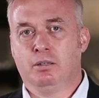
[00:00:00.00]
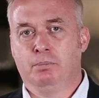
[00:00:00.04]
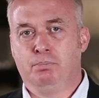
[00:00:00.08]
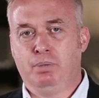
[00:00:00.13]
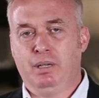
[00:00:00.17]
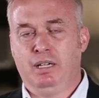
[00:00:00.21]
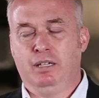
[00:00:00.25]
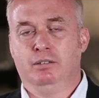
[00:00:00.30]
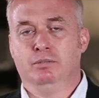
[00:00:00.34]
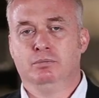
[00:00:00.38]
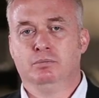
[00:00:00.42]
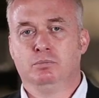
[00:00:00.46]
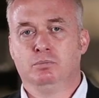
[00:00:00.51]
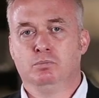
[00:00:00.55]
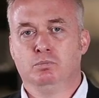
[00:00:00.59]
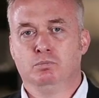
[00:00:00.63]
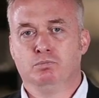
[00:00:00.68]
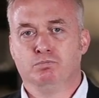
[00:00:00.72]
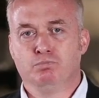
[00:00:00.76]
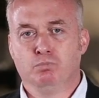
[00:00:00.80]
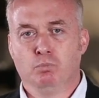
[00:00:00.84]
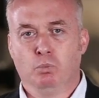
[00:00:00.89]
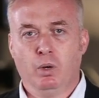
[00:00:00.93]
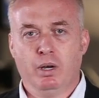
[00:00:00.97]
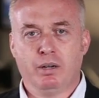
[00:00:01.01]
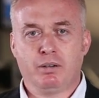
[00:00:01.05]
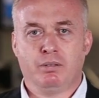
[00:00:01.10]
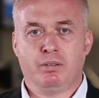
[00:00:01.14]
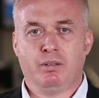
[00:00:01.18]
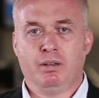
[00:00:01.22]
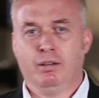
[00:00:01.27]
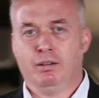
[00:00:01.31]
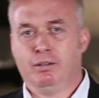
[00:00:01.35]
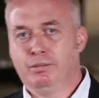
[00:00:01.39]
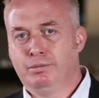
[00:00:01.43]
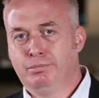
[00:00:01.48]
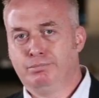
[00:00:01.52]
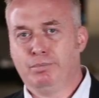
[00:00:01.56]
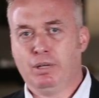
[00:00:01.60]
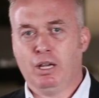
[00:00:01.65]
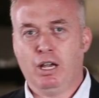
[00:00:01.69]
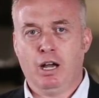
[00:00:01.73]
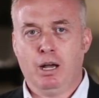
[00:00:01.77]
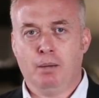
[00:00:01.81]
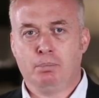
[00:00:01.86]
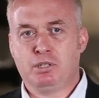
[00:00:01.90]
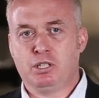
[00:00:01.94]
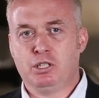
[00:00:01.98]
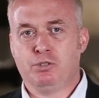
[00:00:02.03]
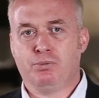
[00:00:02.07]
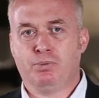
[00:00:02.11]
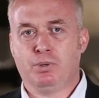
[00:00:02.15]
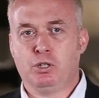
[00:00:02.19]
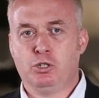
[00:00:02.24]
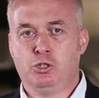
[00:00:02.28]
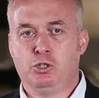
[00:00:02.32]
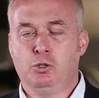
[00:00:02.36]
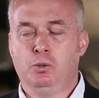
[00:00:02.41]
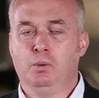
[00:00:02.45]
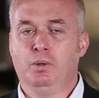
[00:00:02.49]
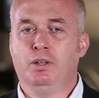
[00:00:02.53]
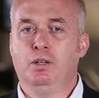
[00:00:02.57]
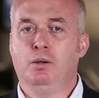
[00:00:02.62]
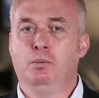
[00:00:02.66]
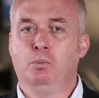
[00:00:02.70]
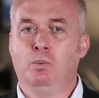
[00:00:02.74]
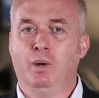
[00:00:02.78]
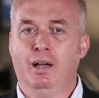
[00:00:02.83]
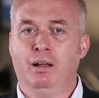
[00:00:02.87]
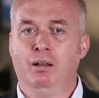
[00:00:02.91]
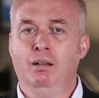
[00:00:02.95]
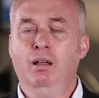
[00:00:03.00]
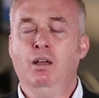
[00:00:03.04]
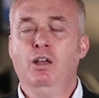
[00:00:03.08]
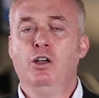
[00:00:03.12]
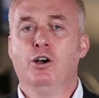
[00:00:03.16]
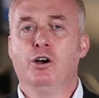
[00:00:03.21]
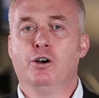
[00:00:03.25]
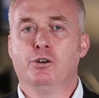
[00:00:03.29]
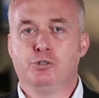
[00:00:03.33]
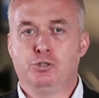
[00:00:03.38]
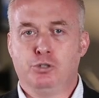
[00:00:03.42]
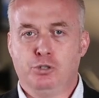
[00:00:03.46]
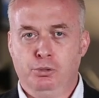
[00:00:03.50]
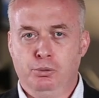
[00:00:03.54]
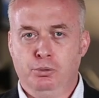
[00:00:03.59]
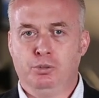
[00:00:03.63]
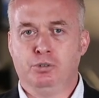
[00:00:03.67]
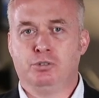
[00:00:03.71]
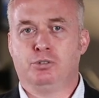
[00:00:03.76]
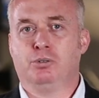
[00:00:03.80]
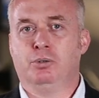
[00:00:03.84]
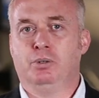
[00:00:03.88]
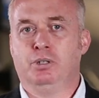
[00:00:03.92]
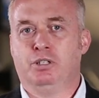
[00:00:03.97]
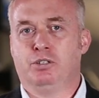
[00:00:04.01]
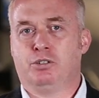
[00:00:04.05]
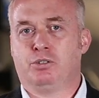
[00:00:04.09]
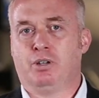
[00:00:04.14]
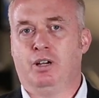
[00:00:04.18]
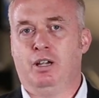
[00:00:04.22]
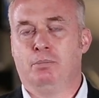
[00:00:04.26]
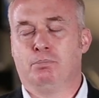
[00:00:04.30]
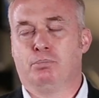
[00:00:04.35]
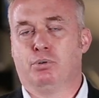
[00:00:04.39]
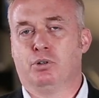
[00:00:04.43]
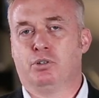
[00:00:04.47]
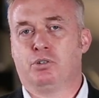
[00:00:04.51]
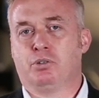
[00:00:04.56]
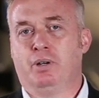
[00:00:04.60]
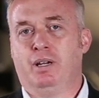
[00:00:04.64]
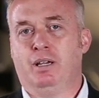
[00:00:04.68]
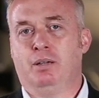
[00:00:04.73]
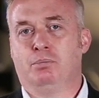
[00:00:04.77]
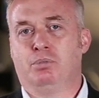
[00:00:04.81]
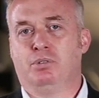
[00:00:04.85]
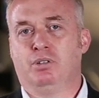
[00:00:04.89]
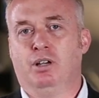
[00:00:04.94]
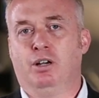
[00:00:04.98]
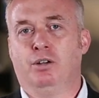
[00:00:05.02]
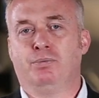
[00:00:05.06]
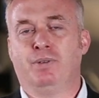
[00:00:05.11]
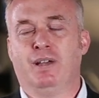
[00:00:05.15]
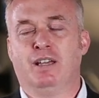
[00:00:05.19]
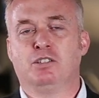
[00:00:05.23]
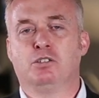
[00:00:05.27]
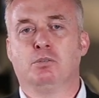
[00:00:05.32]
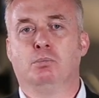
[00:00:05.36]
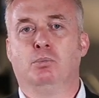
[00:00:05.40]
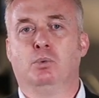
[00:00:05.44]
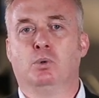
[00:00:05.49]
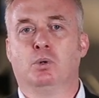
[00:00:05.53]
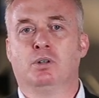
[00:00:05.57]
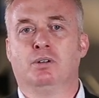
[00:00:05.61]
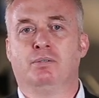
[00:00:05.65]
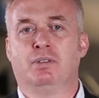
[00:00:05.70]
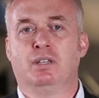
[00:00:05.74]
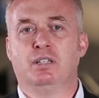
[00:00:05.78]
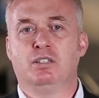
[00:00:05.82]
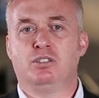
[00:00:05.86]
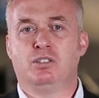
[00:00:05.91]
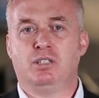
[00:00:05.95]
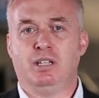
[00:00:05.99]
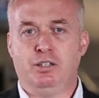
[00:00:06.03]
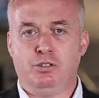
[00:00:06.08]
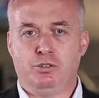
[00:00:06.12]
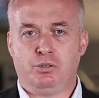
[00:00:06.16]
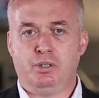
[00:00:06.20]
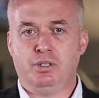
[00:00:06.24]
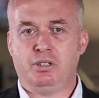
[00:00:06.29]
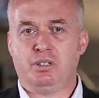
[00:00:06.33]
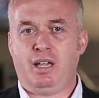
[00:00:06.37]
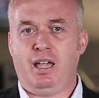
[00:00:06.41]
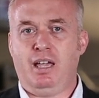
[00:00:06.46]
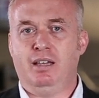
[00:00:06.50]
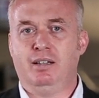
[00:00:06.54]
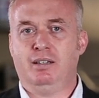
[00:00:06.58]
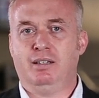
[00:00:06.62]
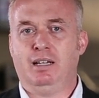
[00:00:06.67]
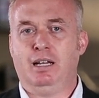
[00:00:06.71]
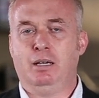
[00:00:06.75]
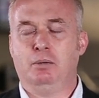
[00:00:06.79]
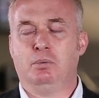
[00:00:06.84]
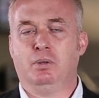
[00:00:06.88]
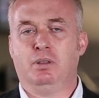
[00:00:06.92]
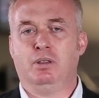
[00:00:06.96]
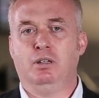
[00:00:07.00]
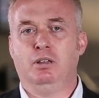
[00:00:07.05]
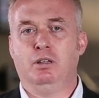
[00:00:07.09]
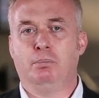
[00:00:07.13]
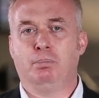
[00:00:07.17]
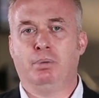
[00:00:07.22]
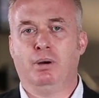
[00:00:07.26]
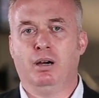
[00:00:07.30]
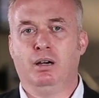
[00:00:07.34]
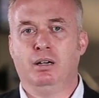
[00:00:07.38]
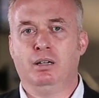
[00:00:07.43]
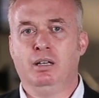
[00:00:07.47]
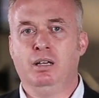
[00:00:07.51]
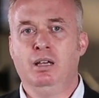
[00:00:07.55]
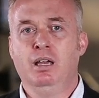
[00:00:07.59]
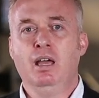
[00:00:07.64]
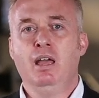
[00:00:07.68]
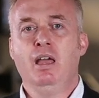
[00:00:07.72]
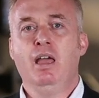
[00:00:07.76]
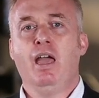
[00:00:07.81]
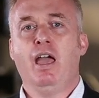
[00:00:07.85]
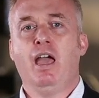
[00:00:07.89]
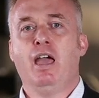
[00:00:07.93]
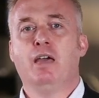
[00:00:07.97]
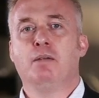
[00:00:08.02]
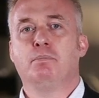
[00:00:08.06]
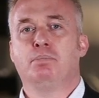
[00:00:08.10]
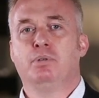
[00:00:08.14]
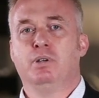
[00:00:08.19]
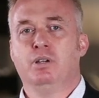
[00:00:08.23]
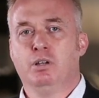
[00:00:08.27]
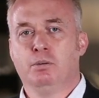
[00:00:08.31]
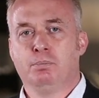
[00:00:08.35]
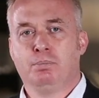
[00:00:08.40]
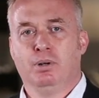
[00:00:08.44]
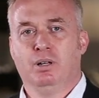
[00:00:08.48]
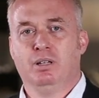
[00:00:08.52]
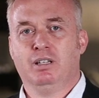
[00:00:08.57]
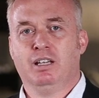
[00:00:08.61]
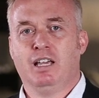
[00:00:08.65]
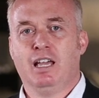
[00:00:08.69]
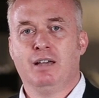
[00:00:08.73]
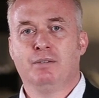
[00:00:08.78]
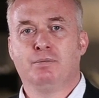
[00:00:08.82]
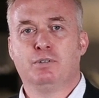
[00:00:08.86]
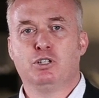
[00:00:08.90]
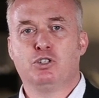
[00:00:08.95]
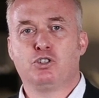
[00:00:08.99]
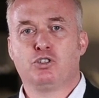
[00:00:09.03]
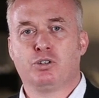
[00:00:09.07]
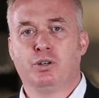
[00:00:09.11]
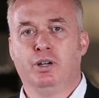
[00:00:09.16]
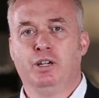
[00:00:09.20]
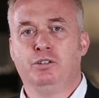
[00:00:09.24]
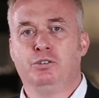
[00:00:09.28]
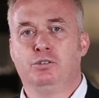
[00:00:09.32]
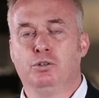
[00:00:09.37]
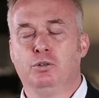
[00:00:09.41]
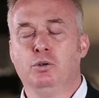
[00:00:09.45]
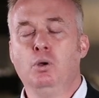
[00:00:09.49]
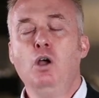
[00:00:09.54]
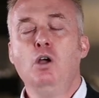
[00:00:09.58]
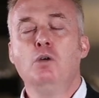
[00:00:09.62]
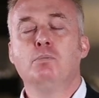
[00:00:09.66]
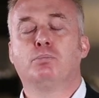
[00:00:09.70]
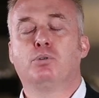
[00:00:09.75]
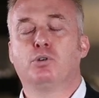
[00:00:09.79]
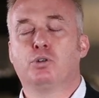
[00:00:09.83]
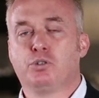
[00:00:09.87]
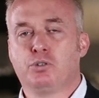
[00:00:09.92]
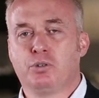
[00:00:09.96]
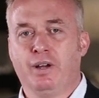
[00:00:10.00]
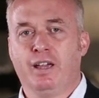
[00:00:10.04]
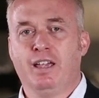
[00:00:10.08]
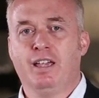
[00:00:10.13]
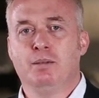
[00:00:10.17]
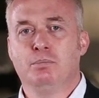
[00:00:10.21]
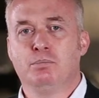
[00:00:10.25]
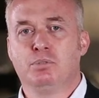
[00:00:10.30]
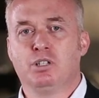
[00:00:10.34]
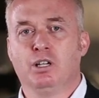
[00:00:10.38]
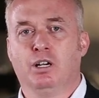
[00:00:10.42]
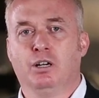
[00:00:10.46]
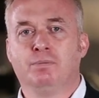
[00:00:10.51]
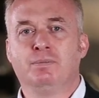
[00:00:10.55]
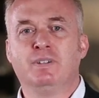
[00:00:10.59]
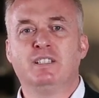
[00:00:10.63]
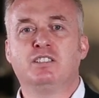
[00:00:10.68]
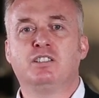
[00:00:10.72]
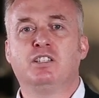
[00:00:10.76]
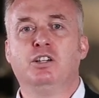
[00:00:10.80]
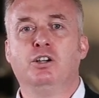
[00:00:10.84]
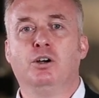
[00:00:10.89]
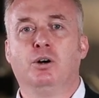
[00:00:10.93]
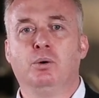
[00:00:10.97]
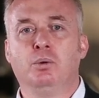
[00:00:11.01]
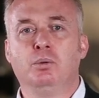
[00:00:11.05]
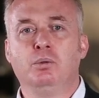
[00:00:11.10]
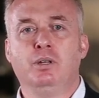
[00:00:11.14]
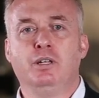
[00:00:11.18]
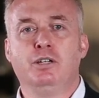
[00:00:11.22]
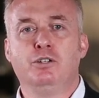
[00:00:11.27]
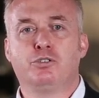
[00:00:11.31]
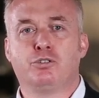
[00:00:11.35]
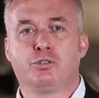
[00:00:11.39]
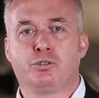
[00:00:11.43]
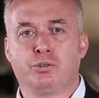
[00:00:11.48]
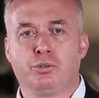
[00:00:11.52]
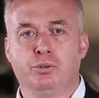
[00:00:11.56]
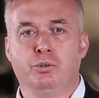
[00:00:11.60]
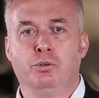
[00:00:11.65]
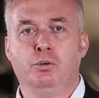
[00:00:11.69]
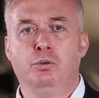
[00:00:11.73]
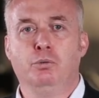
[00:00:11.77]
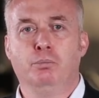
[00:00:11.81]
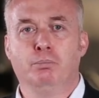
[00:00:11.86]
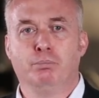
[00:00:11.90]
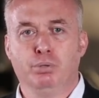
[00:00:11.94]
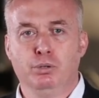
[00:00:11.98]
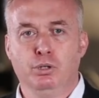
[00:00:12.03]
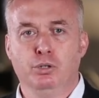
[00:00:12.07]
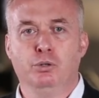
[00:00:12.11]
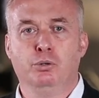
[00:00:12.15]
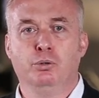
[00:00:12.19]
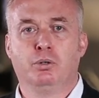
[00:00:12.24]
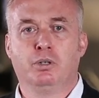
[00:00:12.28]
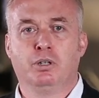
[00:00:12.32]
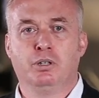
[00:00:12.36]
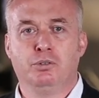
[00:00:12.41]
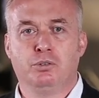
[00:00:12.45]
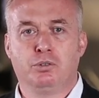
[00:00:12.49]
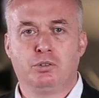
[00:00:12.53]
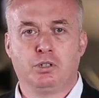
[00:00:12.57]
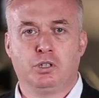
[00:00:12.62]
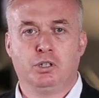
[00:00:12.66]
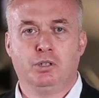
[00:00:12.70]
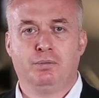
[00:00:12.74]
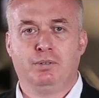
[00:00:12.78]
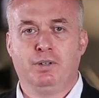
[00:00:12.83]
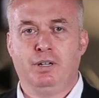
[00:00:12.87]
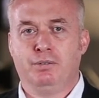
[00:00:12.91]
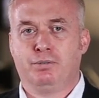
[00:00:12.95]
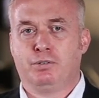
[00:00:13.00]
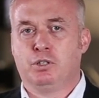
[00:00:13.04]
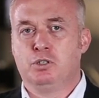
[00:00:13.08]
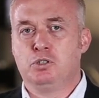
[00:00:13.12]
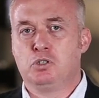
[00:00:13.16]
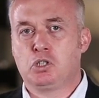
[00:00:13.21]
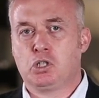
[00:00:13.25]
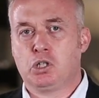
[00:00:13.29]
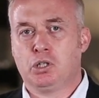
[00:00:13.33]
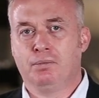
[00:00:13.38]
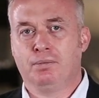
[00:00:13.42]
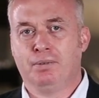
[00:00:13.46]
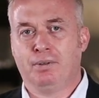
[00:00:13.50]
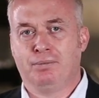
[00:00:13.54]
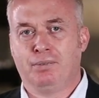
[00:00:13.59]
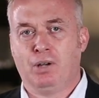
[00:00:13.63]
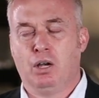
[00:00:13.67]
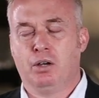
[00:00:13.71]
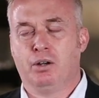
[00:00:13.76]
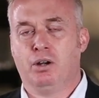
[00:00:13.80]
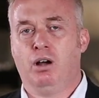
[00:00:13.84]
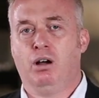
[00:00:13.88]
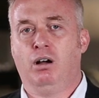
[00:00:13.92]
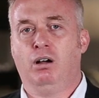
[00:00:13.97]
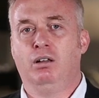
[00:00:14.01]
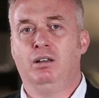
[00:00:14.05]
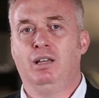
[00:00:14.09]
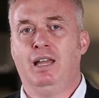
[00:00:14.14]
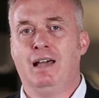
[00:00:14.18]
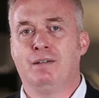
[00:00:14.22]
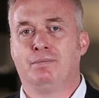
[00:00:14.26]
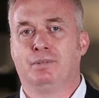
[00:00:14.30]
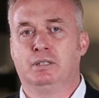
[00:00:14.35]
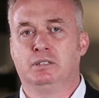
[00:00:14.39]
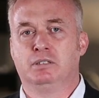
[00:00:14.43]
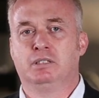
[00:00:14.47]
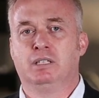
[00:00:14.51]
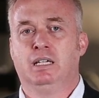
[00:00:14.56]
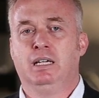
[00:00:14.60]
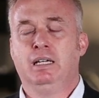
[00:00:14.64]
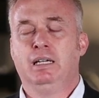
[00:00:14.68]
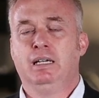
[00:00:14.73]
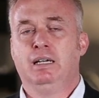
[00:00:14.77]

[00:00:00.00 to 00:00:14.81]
to beat. What are the options for the two of them? Well, O'Toole's going to try and portray himself as more of the centrist candidate within the party, and Pierre Poilievre is trying to portray himself as the only true blue conservative, conservative on all levels.